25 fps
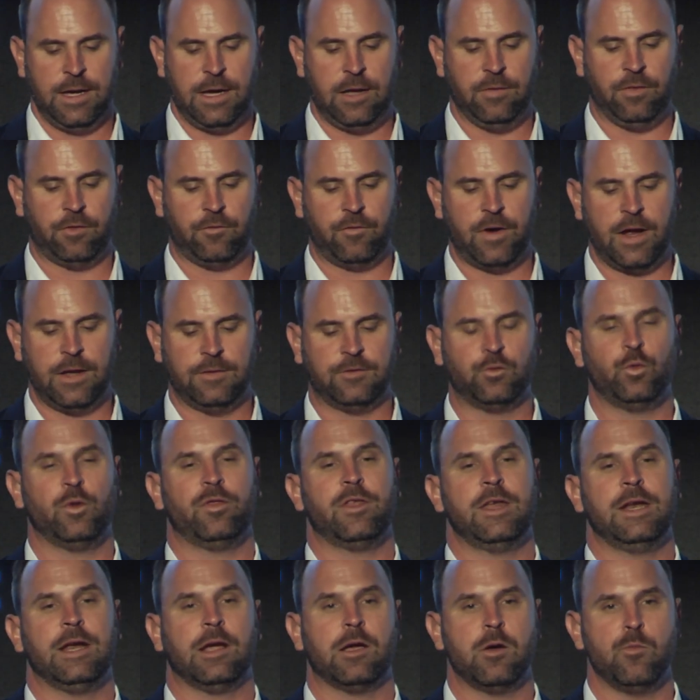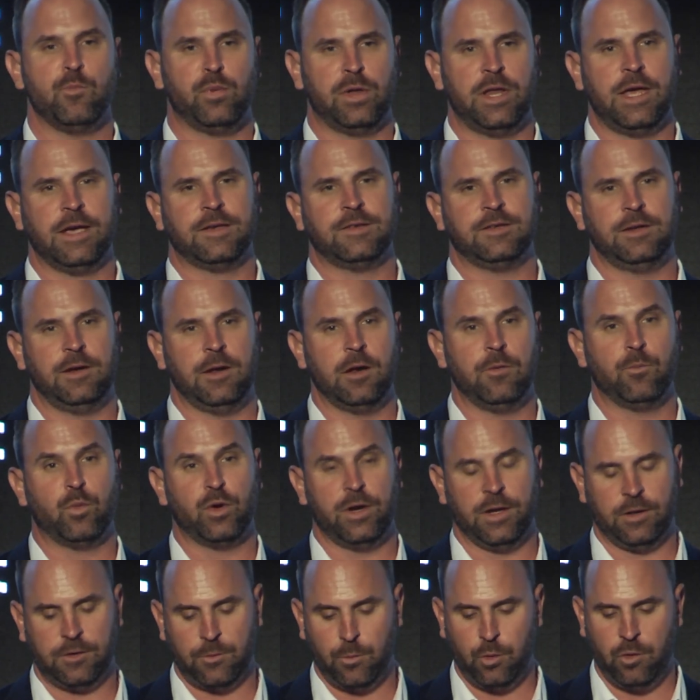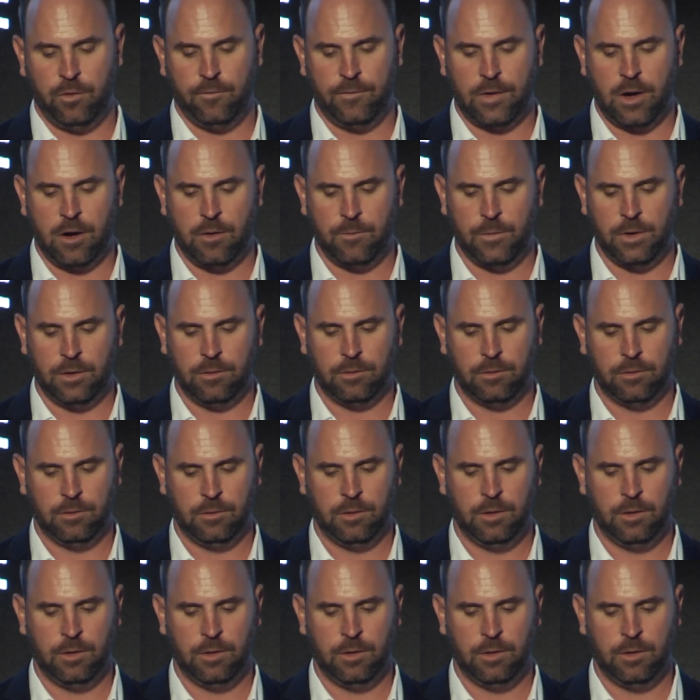and threats within a complex and unpredictable environment.